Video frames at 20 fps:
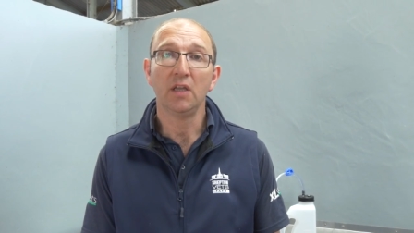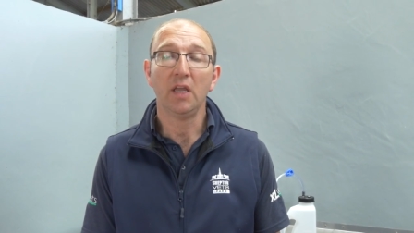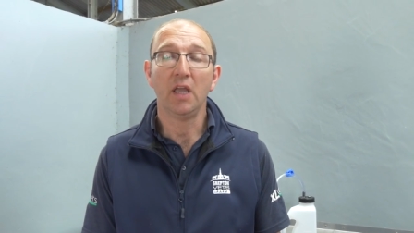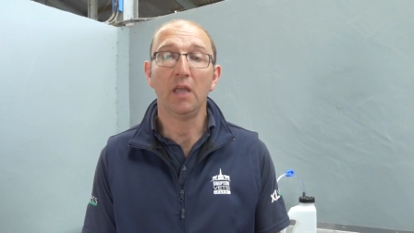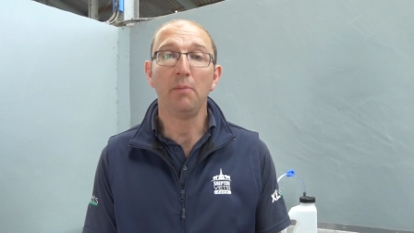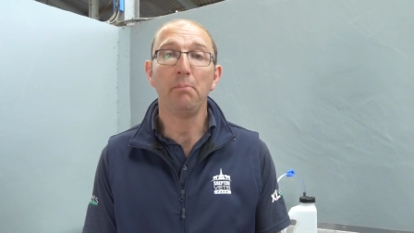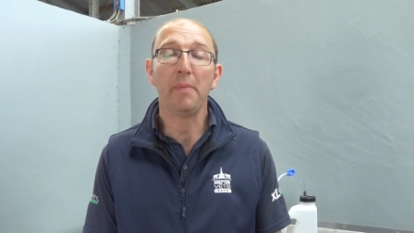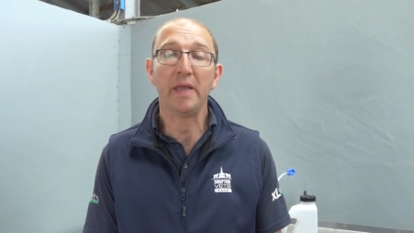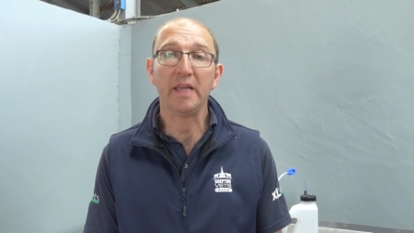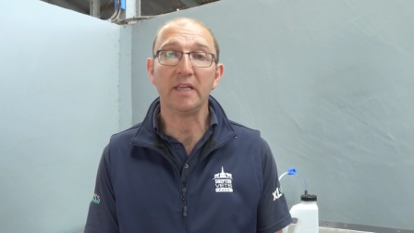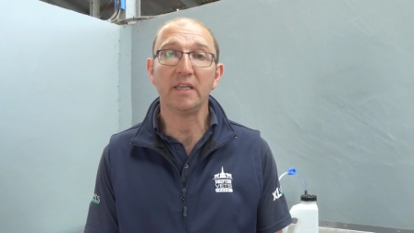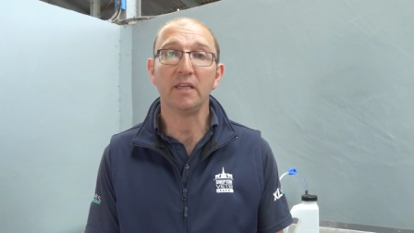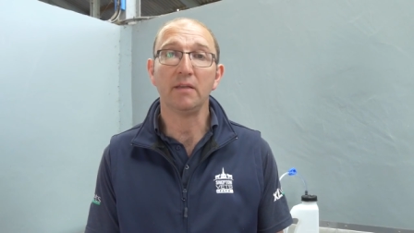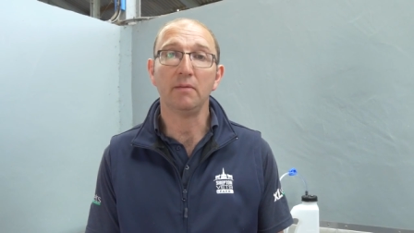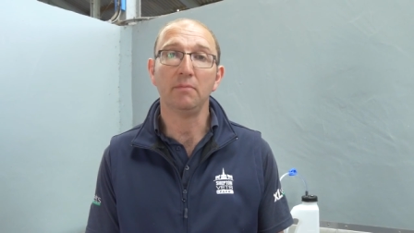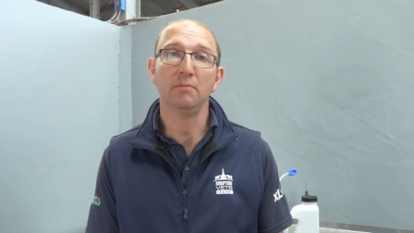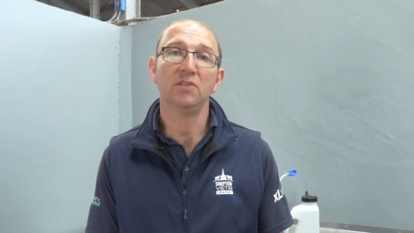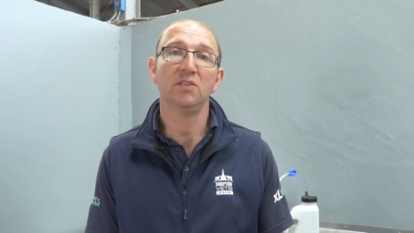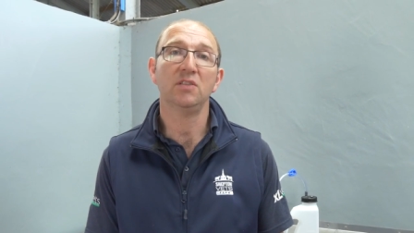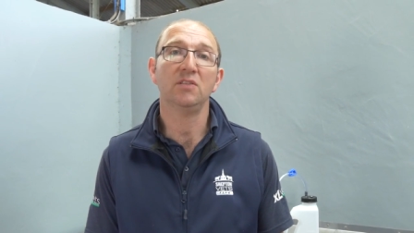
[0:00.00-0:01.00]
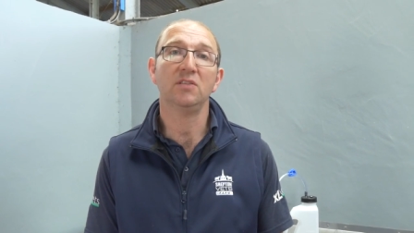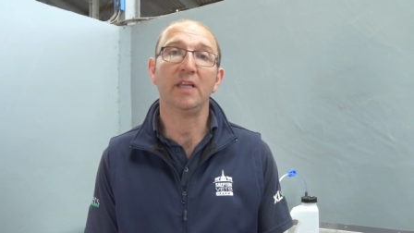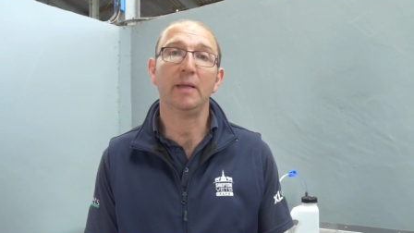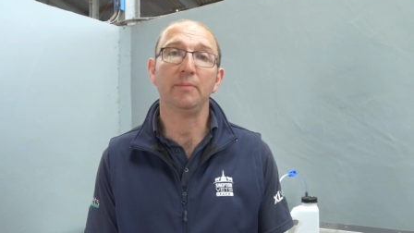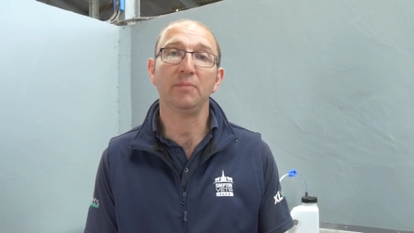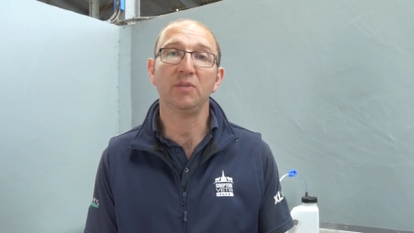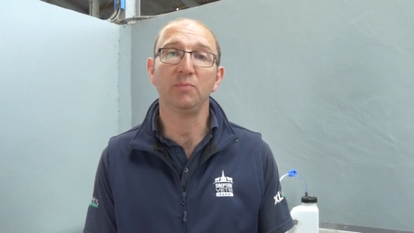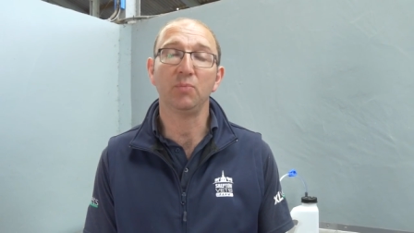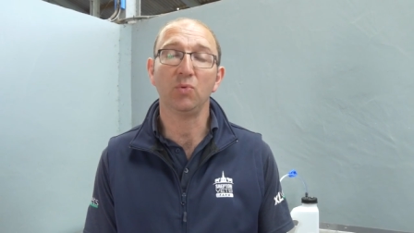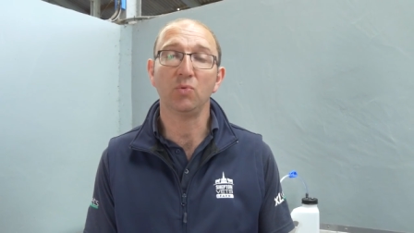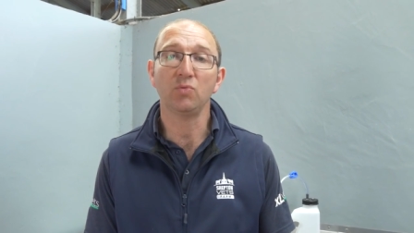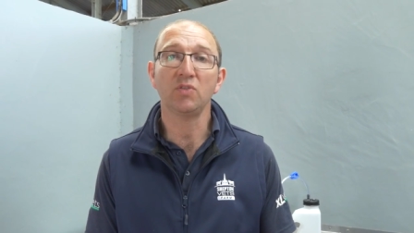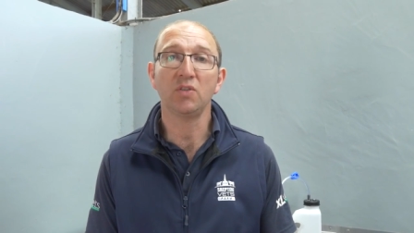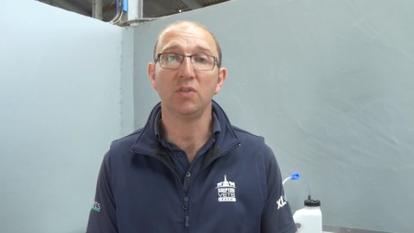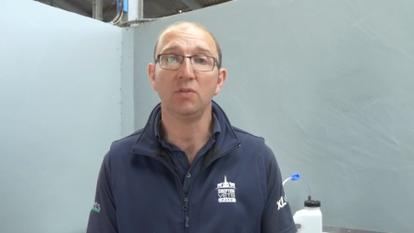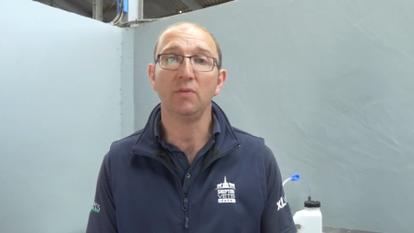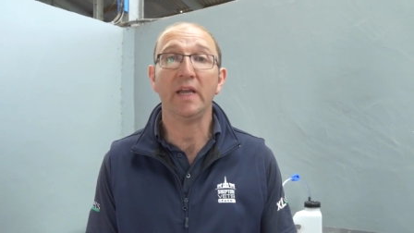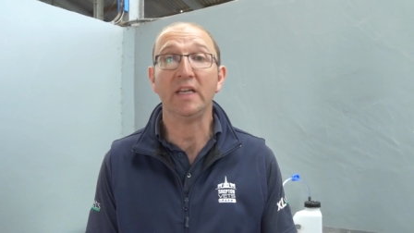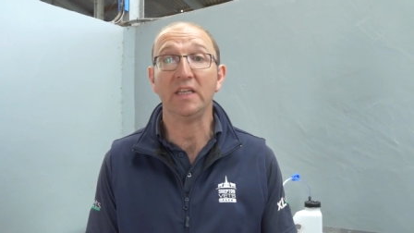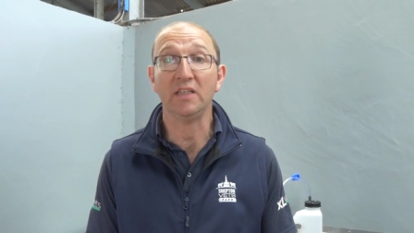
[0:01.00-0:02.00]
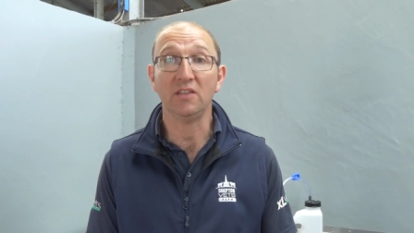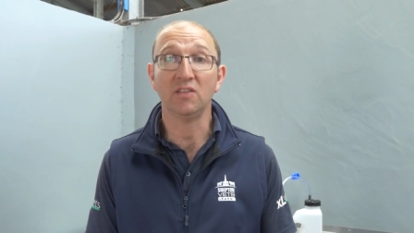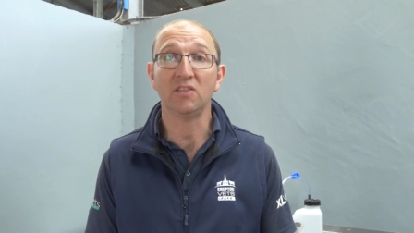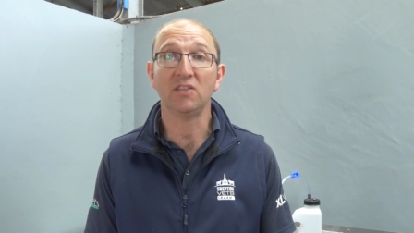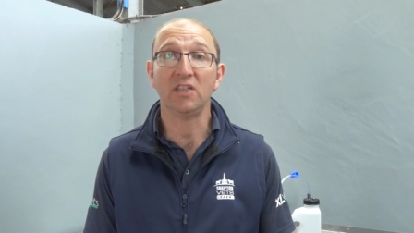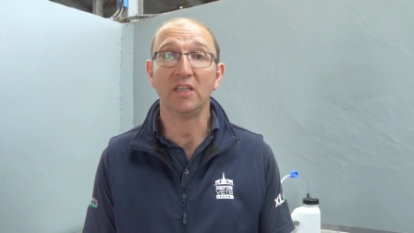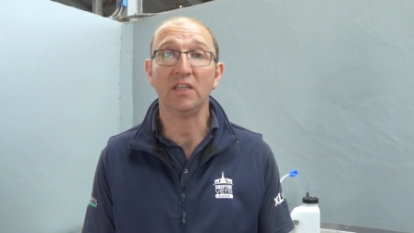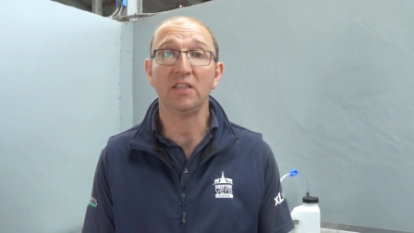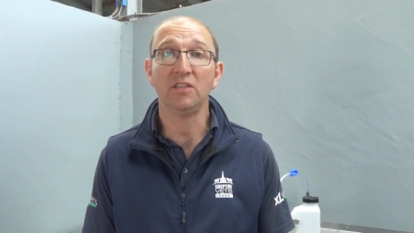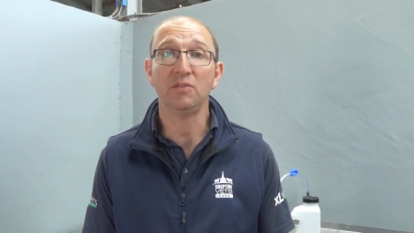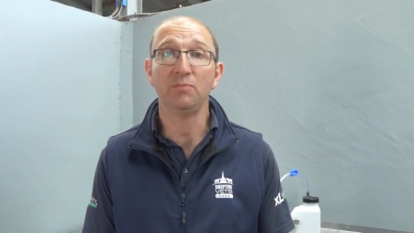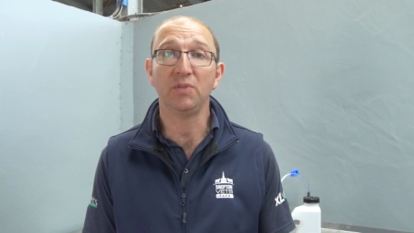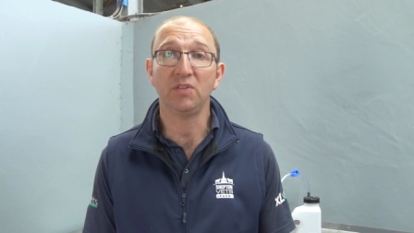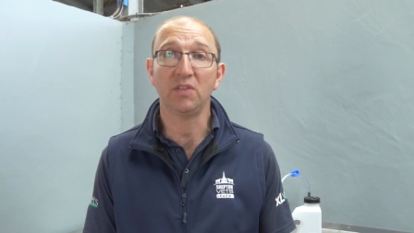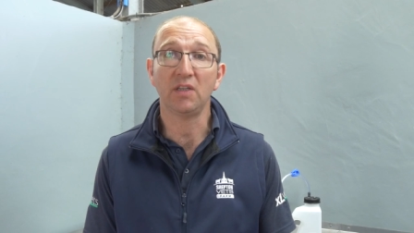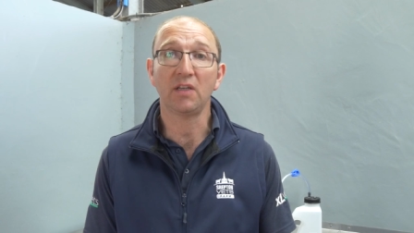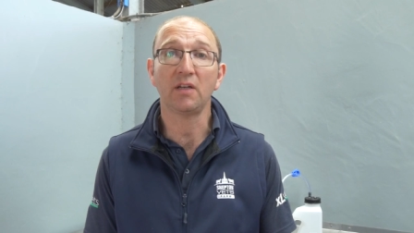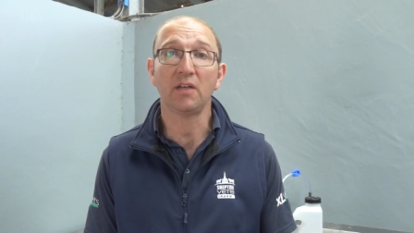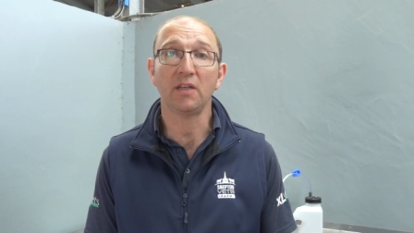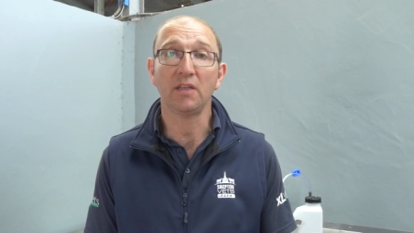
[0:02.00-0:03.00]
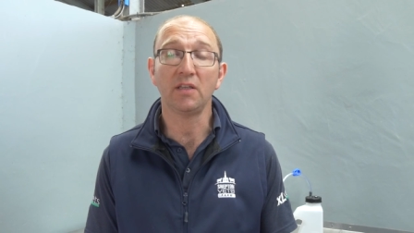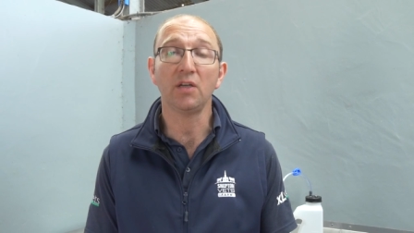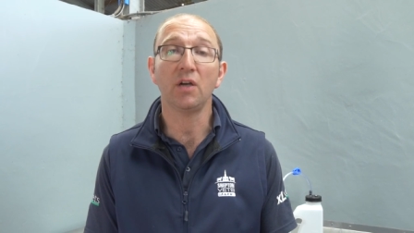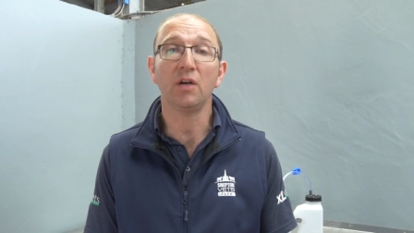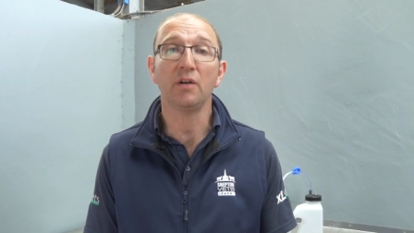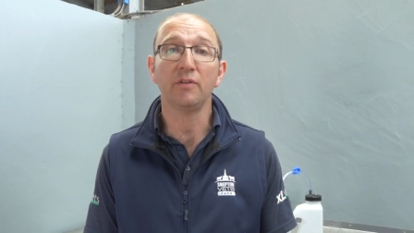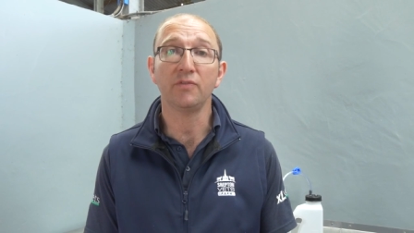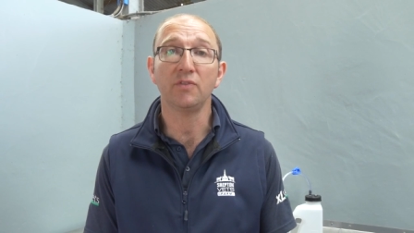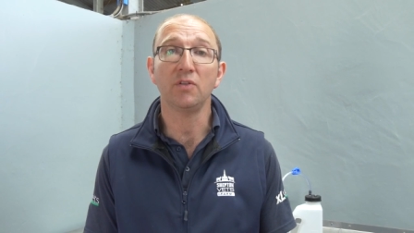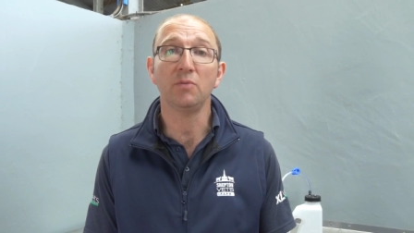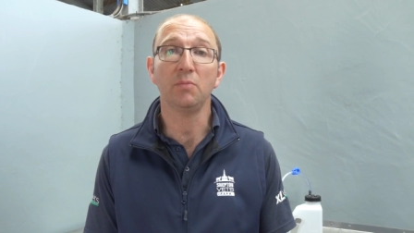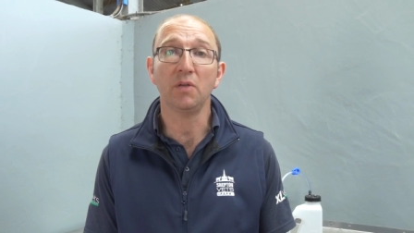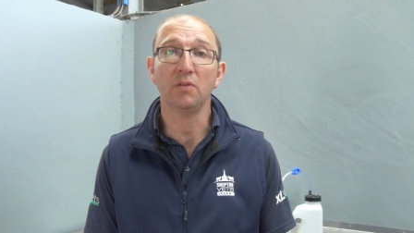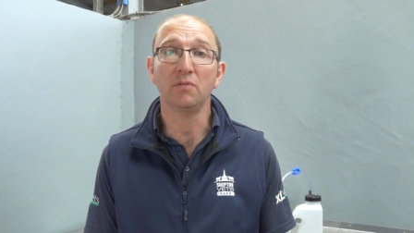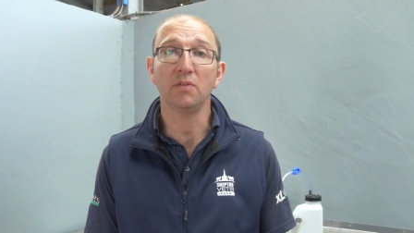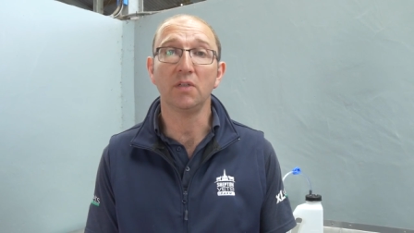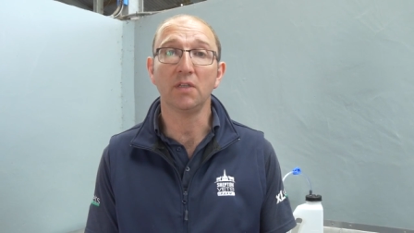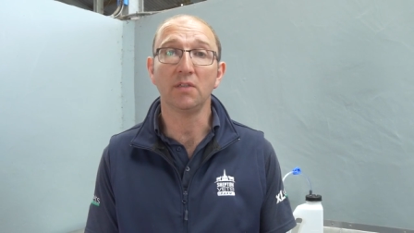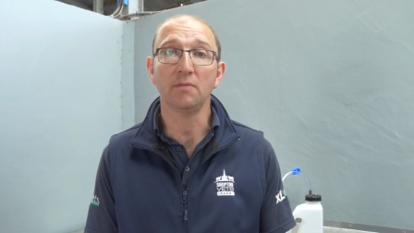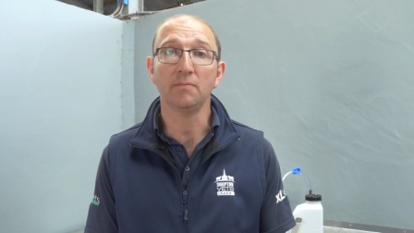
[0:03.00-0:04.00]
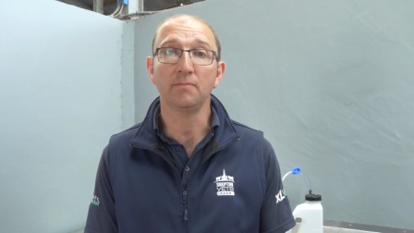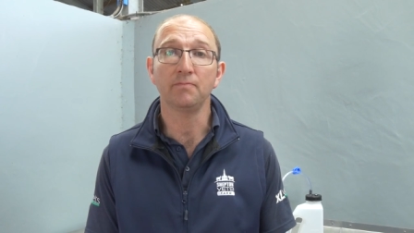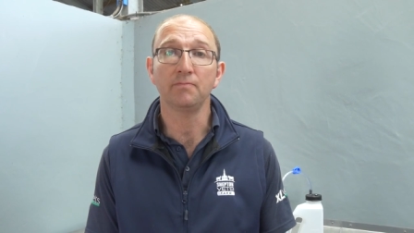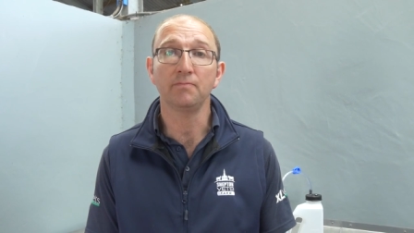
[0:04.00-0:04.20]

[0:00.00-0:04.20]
and make it susceptible to any disease, particularly calf pneumonia.